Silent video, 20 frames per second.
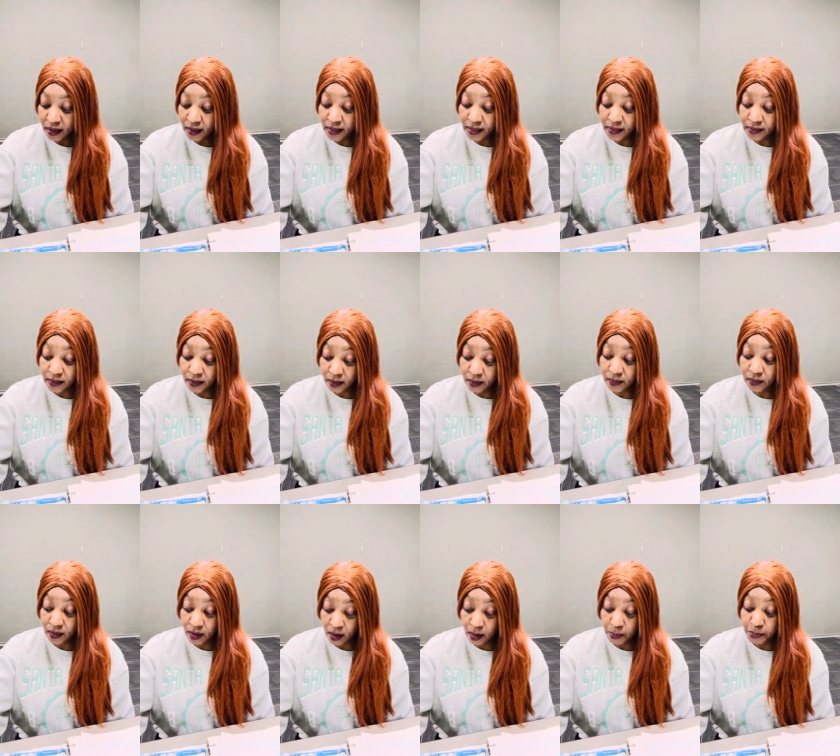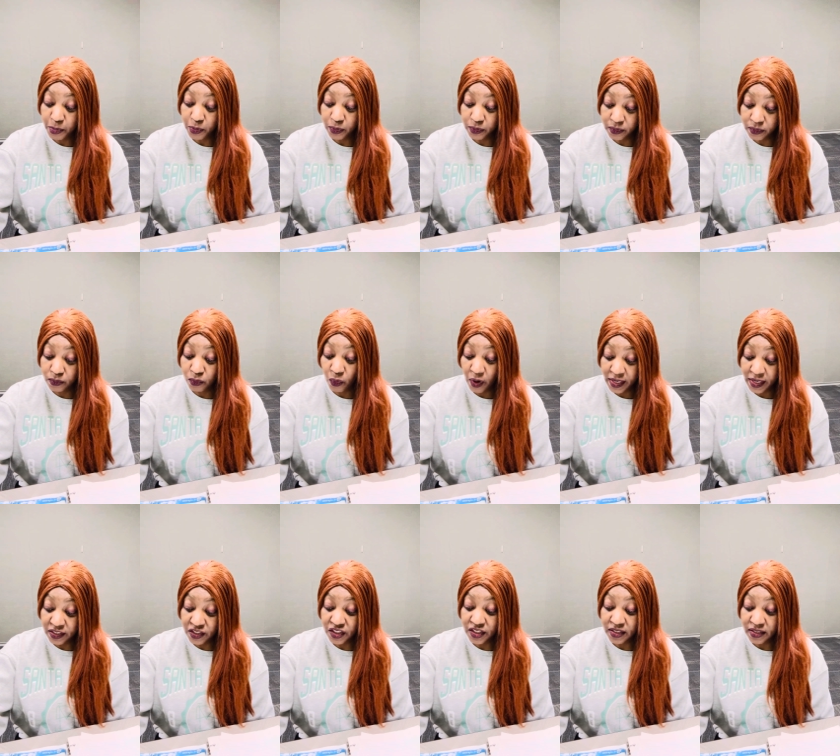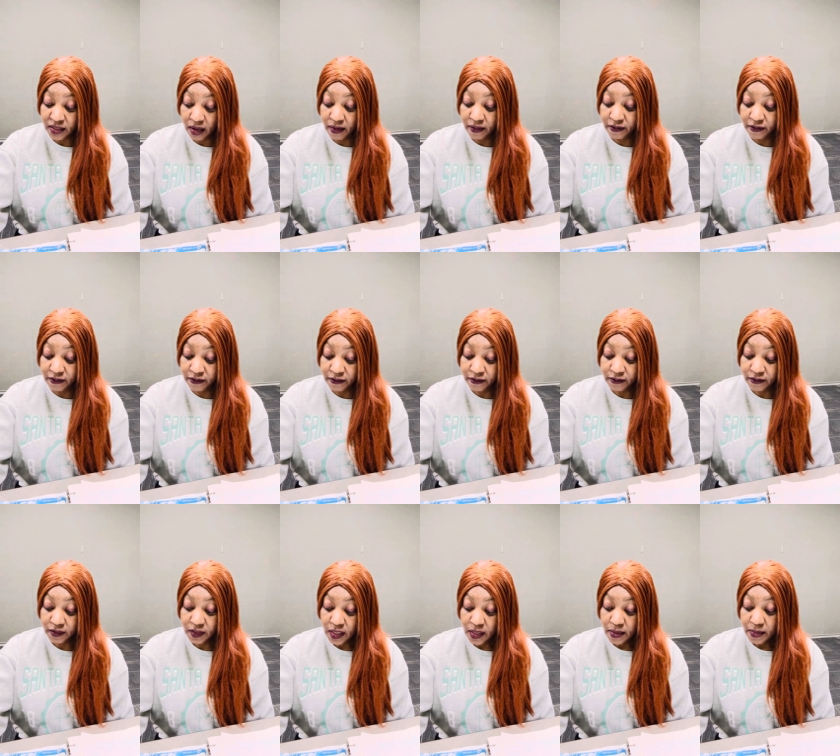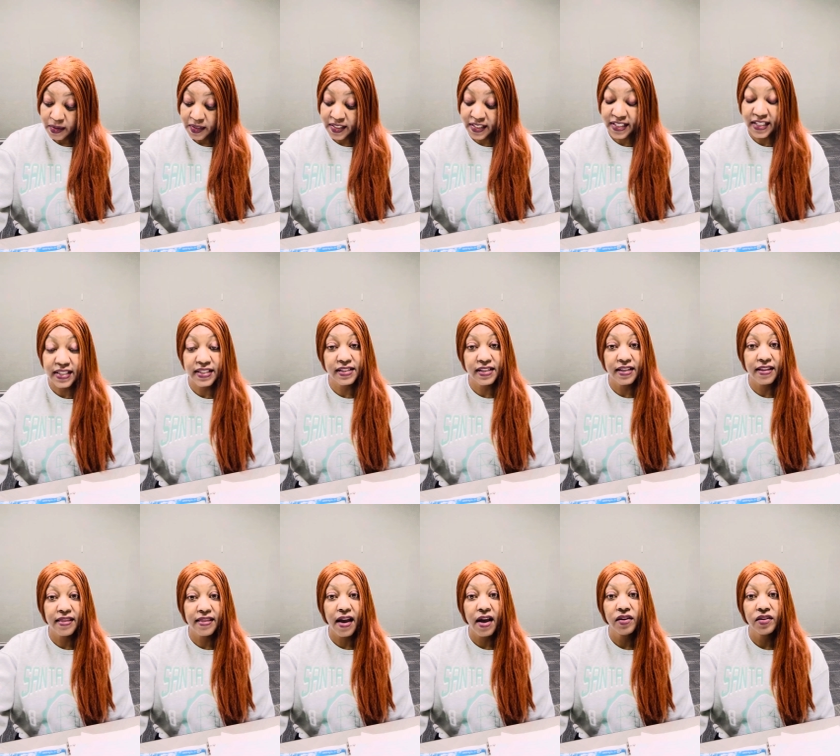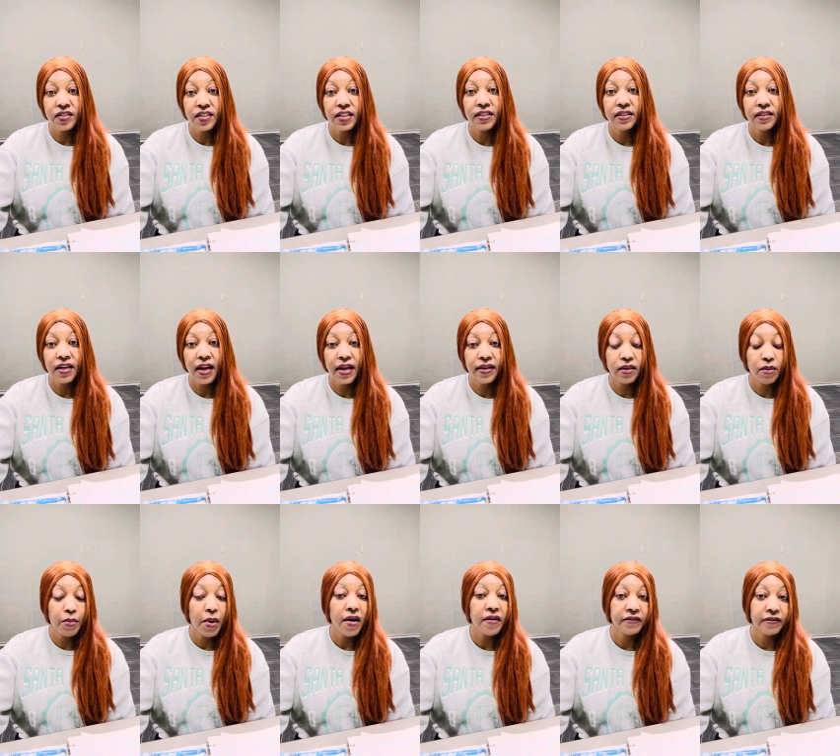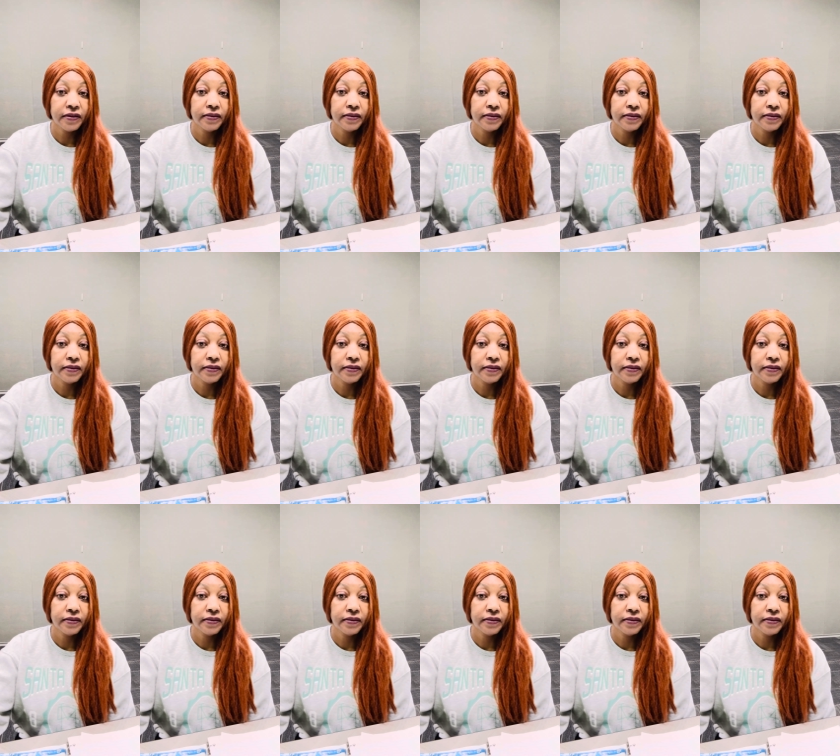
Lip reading: in upper ranges of 60,000 and above